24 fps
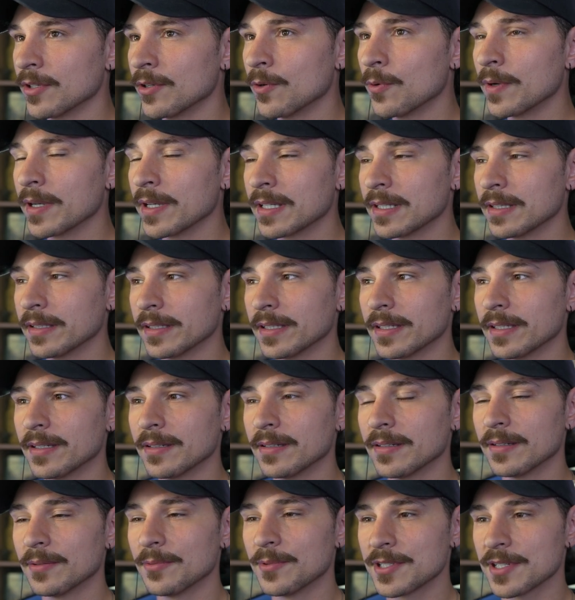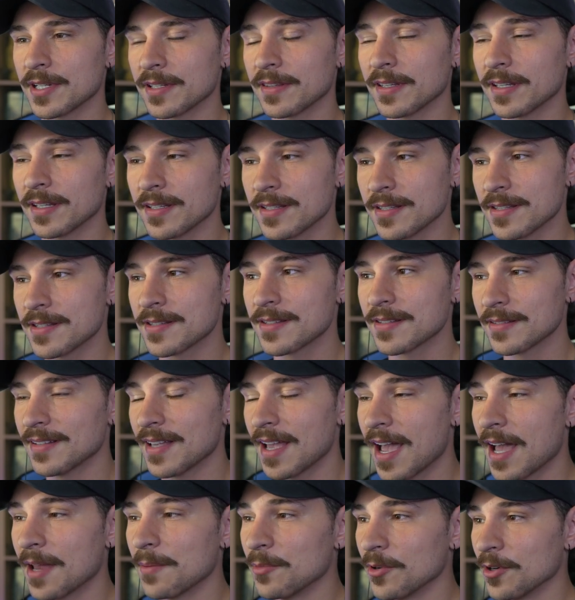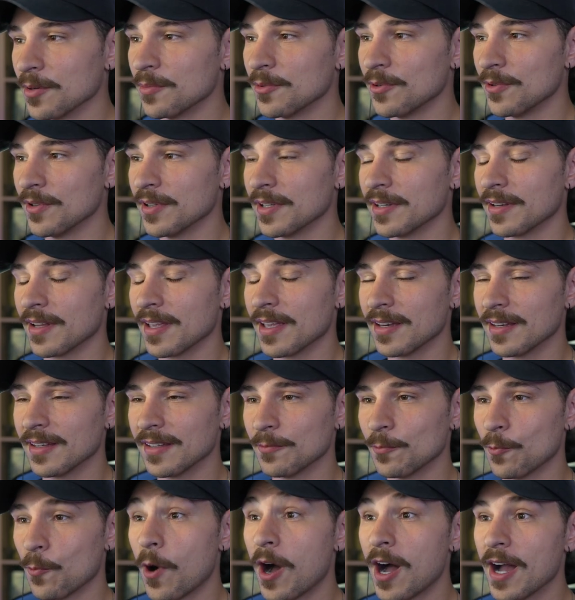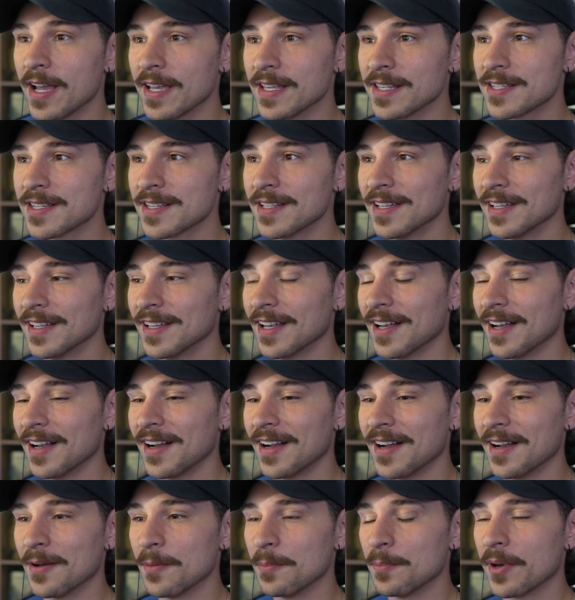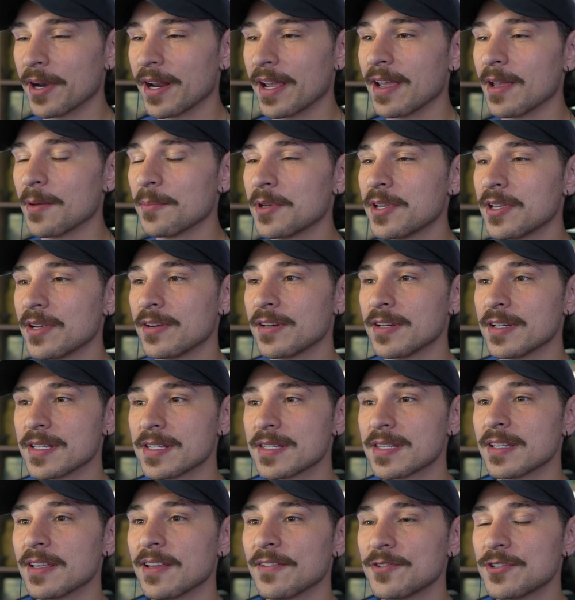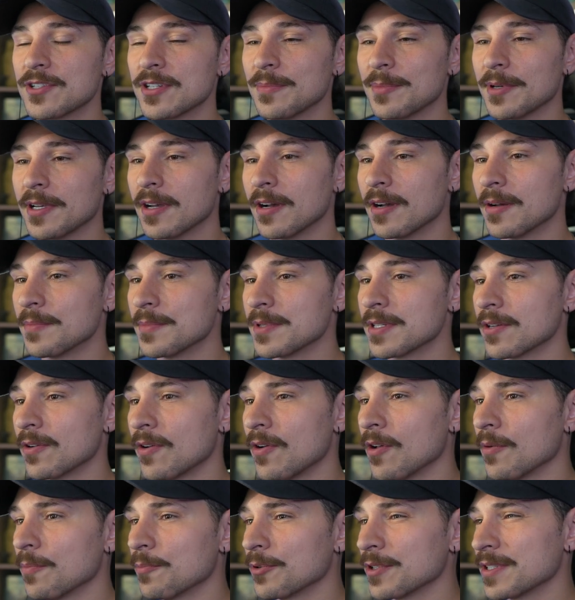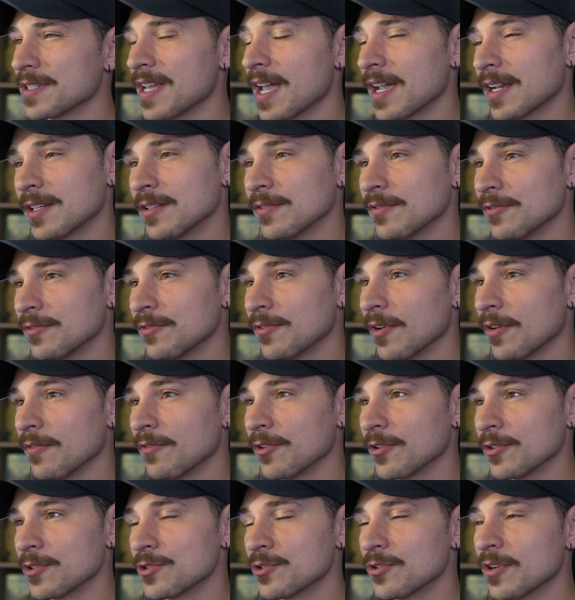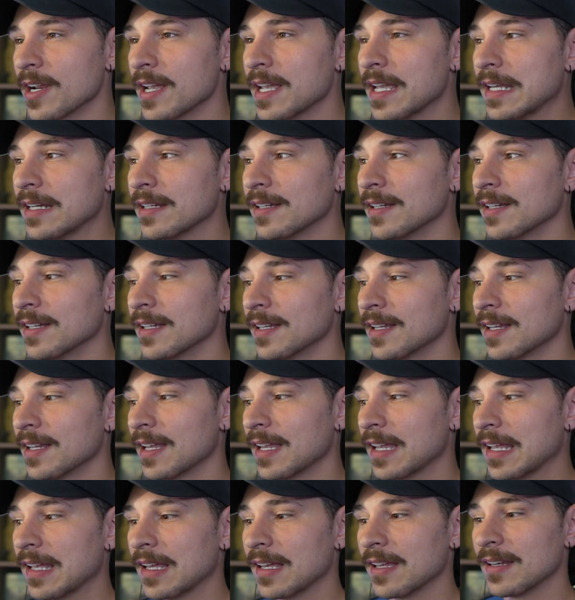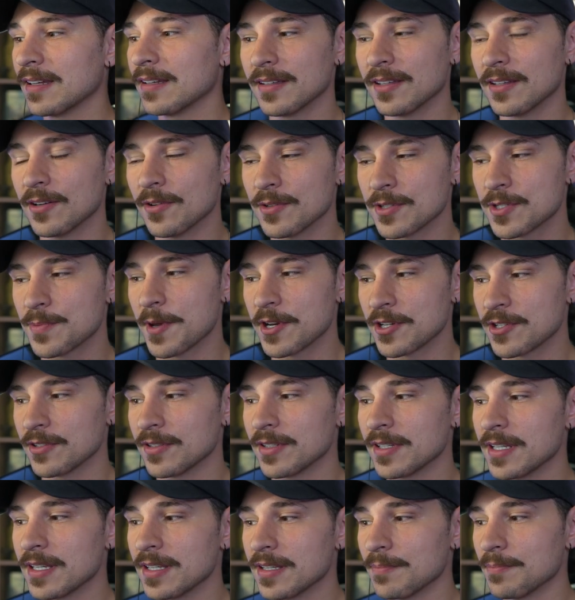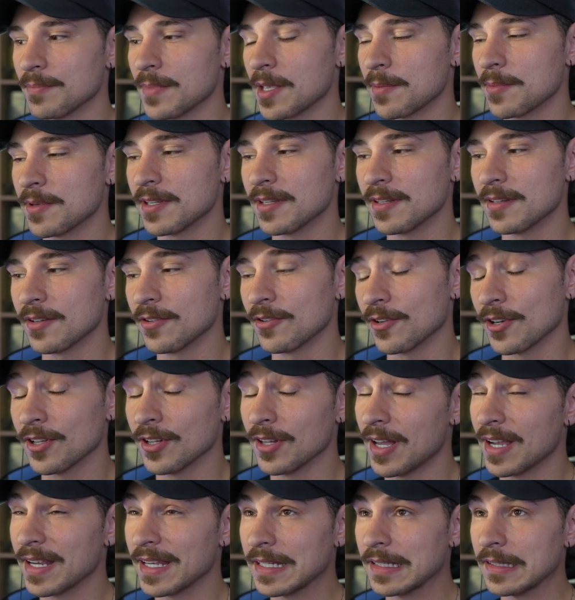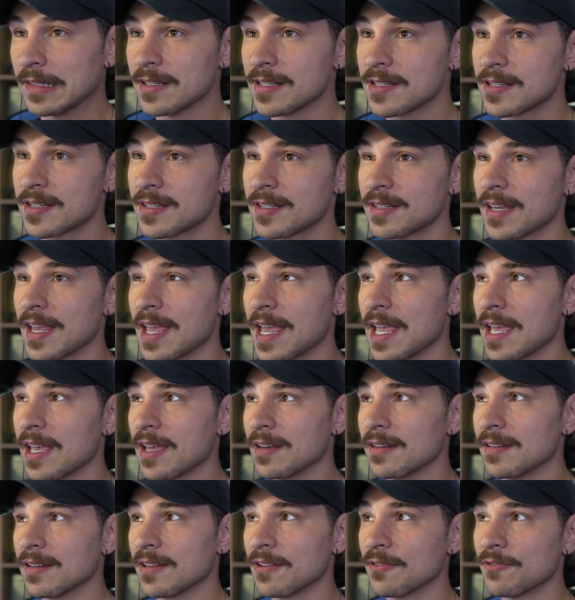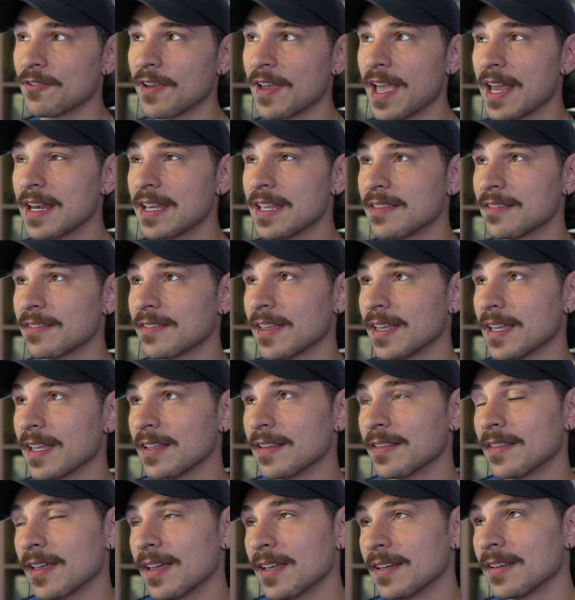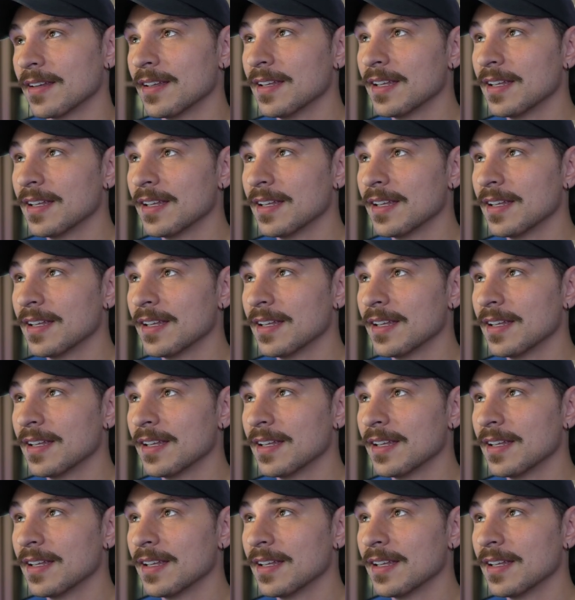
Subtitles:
quickly, which I think is admirable and wise. But I am curious if she becomes at all protective of her trade and, you know, especially maybe her client list, and if anything that